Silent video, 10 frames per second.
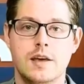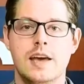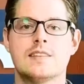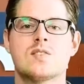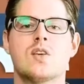
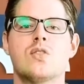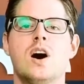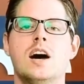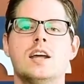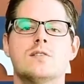It's the
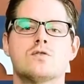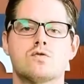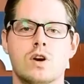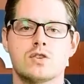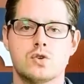thought of
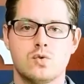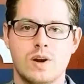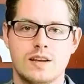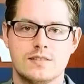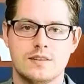structured
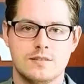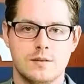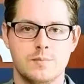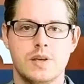racism,